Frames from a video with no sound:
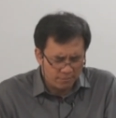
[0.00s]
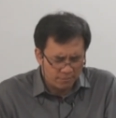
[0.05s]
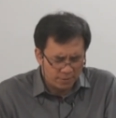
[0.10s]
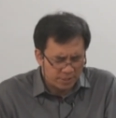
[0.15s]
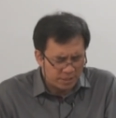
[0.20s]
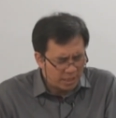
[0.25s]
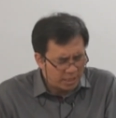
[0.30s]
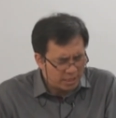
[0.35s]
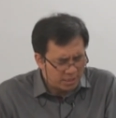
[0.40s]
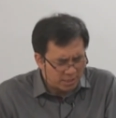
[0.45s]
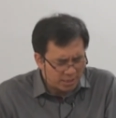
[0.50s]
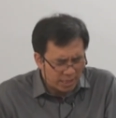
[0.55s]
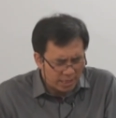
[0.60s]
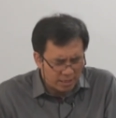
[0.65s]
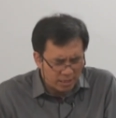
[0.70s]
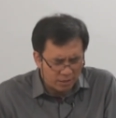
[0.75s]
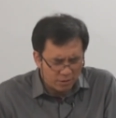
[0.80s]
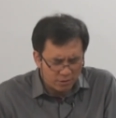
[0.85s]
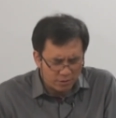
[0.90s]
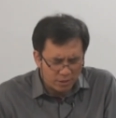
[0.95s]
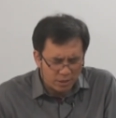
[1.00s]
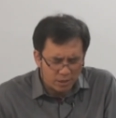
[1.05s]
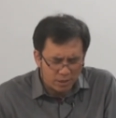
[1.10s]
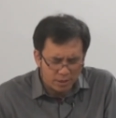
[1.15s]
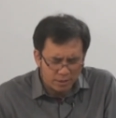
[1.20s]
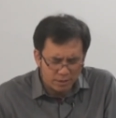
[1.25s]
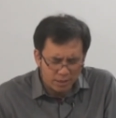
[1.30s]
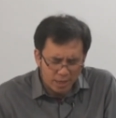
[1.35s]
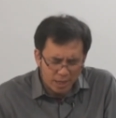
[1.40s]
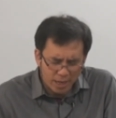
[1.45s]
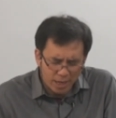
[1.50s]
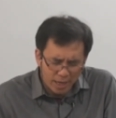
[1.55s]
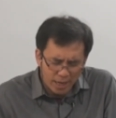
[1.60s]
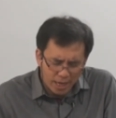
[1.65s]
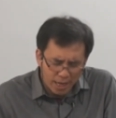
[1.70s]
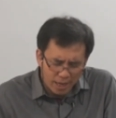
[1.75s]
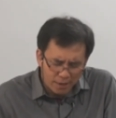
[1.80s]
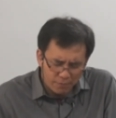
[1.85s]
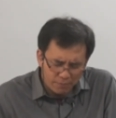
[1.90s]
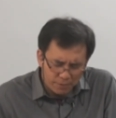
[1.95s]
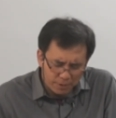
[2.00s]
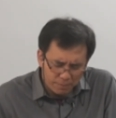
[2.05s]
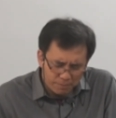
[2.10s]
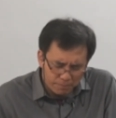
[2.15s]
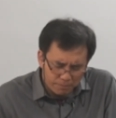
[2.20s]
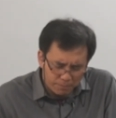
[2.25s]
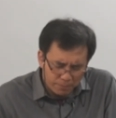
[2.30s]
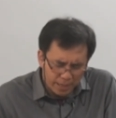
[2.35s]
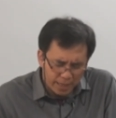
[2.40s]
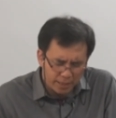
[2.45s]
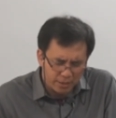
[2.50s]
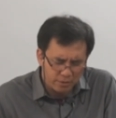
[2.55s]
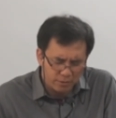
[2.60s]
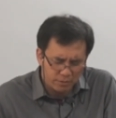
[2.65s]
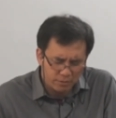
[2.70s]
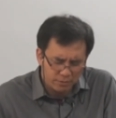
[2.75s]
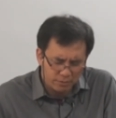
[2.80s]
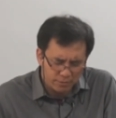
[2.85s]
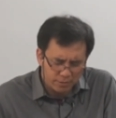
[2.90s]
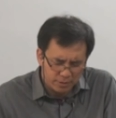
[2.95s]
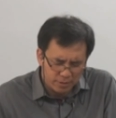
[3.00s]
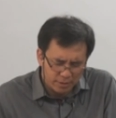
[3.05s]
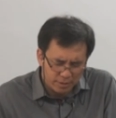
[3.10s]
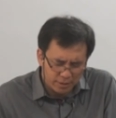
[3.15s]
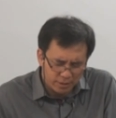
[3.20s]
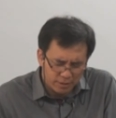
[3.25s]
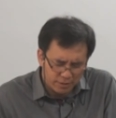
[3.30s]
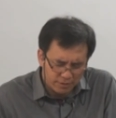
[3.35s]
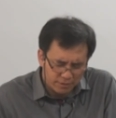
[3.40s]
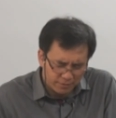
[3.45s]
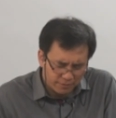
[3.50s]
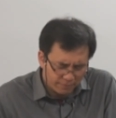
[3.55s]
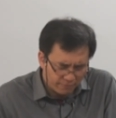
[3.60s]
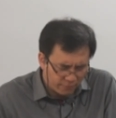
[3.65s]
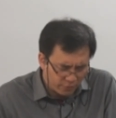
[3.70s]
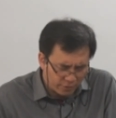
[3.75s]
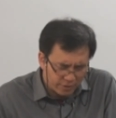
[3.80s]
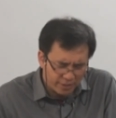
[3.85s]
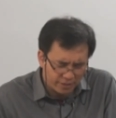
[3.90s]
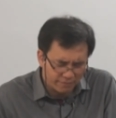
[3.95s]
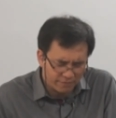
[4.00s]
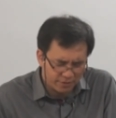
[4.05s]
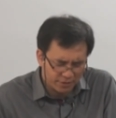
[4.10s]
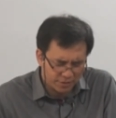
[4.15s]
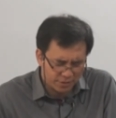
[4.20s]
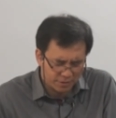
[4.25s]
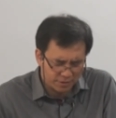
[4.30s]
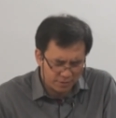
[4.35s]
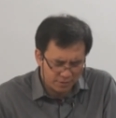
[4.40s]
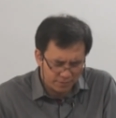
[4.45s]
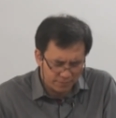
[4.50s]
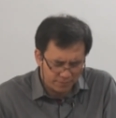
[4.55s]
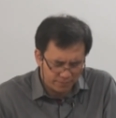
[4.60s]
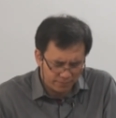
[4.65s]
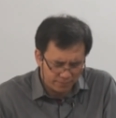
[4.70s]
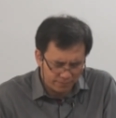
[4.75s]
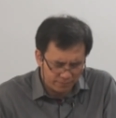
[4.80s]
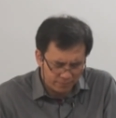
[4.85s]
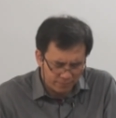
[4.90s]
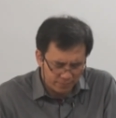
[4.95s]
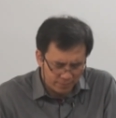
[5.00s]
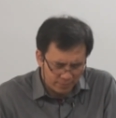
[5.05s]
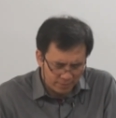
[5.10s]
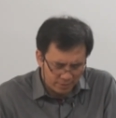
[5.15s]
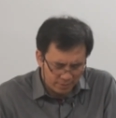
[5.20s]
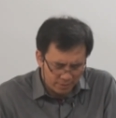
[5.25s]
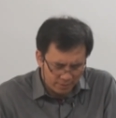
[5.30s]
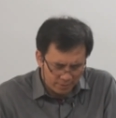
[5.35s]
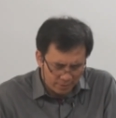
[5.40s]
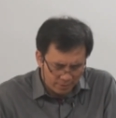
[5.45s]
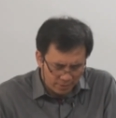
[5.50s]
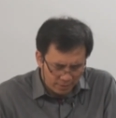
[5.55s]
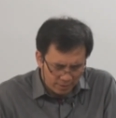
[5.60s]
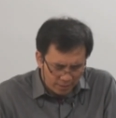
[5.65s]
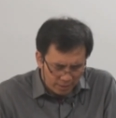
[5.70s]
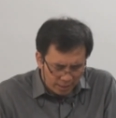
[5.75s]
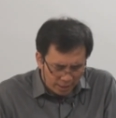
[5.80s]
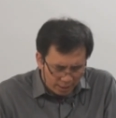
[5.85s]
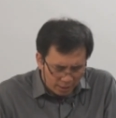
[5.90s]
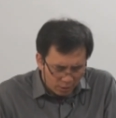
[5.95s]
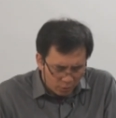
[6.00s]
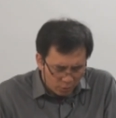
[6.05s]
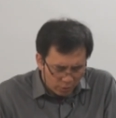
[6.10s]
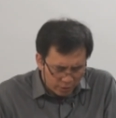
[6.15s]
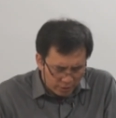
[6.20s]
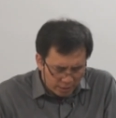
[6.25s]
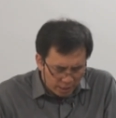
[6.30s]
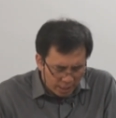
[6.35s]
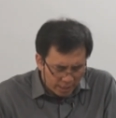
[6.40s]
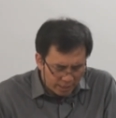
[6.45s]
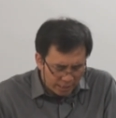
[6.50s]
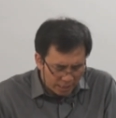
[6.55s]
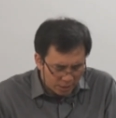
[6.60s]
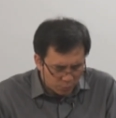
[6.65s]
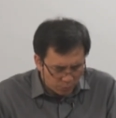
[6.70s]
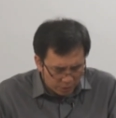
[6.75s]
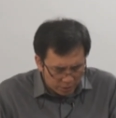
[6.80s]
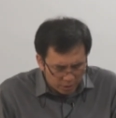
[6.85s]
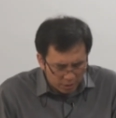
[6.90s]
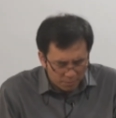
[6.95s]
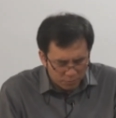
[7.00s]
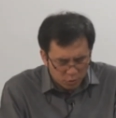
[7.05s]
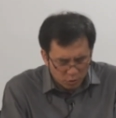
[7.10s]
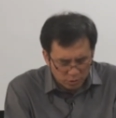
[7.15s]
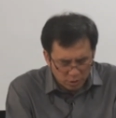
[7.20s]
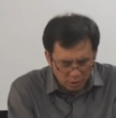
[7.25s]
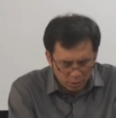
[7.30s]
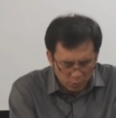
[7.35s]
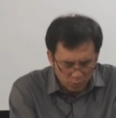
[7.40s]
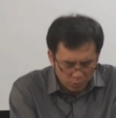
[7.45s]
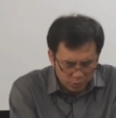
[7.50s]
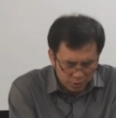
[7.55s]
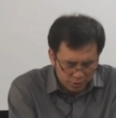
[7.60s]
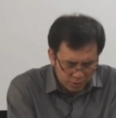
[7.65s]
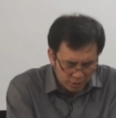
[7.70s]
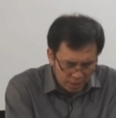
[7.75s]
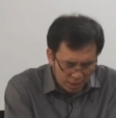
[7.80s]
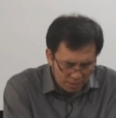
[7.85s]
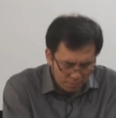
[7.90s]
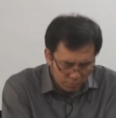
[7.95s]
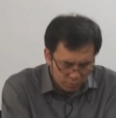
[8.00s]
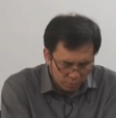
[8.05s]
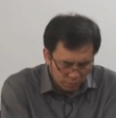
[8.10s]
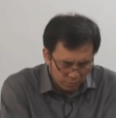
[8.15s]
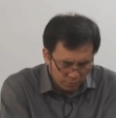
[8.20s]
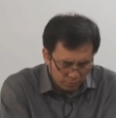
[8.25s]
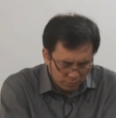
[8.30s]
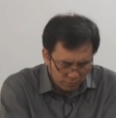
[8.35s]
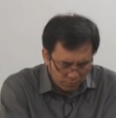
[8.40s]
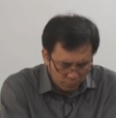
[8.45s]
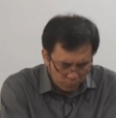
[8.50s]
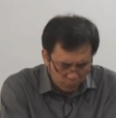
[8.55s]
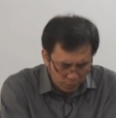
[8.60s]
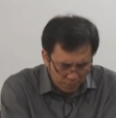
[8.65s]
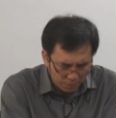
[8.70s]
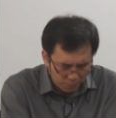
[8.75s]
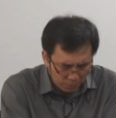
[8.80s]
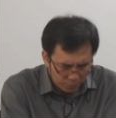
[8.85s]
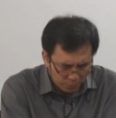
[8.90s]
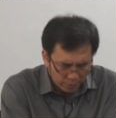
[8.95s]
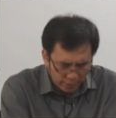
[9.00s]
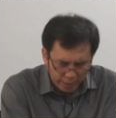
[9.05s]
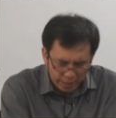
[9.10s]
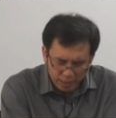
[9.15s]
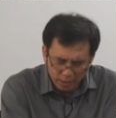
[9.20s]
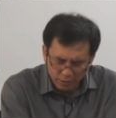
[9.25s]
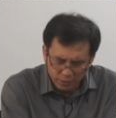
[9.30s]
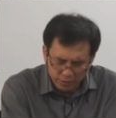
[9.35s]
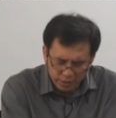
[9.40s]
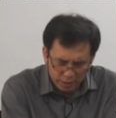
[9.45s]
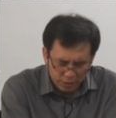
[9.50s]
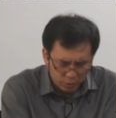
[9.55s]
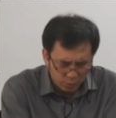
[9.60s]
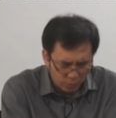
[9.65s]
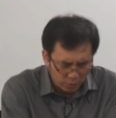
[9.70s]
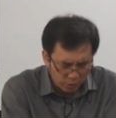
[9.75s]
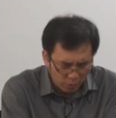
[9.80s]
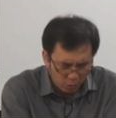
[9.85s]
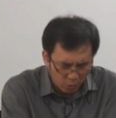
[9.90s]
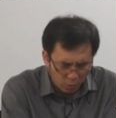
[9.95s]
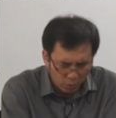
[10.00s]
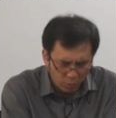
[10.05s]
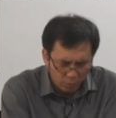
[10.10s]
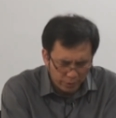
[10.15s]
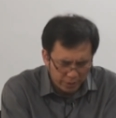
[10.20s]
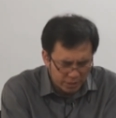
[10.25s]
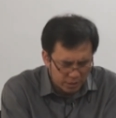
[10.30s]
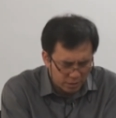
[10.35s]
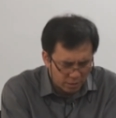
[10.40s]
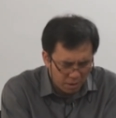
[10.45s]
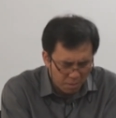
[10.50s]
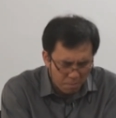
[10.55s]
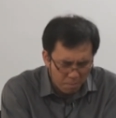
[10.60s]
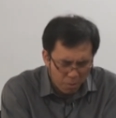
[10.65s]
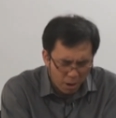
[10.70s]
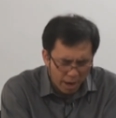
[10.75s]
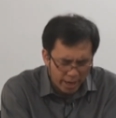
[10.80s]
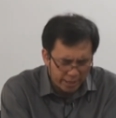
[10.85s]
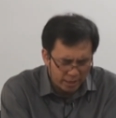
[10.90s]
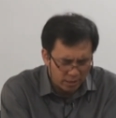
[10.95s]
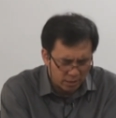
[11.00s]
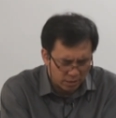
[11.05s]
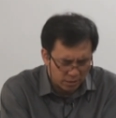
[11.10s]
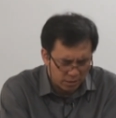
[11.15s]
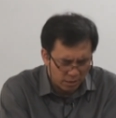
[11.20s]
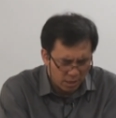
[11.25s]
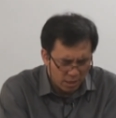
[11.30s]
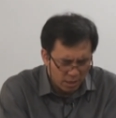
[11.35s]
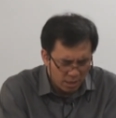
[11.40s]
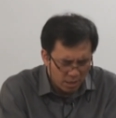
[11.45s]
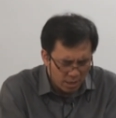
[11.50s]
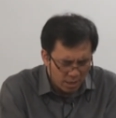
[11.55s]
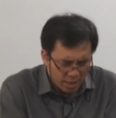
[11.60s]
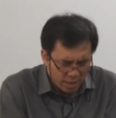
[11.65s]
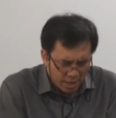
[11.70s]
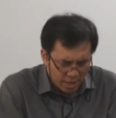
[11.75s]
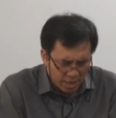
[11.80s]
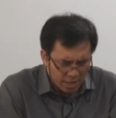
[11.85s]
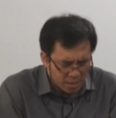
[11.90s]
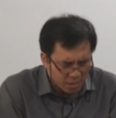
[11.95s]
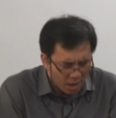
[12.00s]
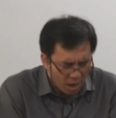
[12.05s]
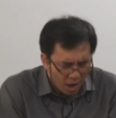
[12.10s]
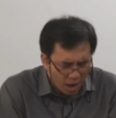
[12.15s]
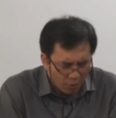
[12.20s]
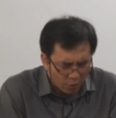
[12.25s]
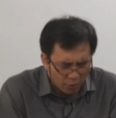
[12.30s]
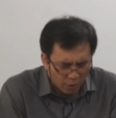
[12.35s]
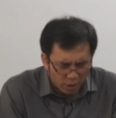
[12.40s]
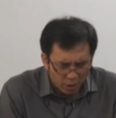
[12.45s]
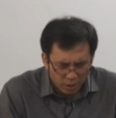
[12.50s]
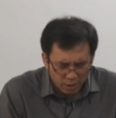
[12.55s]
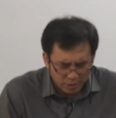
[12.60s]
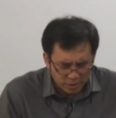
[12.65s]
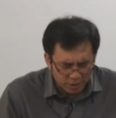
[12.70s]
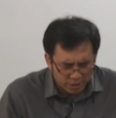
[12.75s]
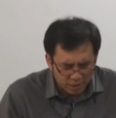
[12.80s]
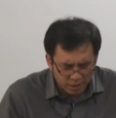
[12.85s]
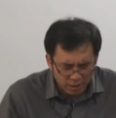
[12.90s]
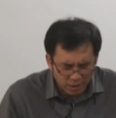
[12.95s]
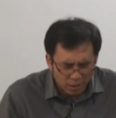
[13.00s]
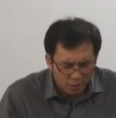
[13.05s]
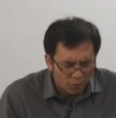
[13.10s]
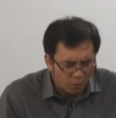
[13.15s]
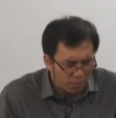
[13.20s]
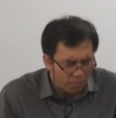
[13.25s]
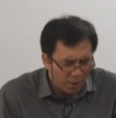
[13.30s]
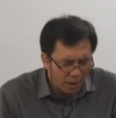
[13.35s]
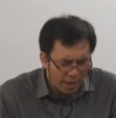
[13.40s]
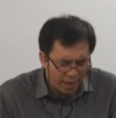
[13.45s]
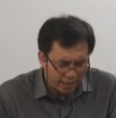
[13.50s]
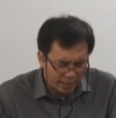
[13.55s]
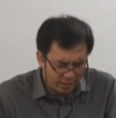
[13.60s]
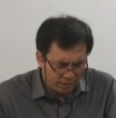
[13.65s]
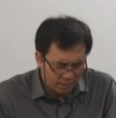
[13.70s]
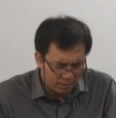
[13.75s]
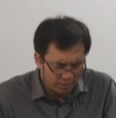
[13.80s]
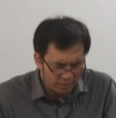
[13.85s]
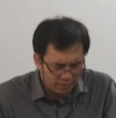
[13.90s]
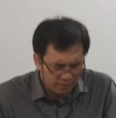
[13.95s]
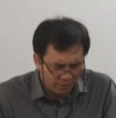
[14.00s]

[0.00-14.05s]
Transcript: what's inside our heart and we beg you, forgive us. And Lord God, as we come to the Lord's table, we pray, Lord, that you will always remind us in our hearts and in our mind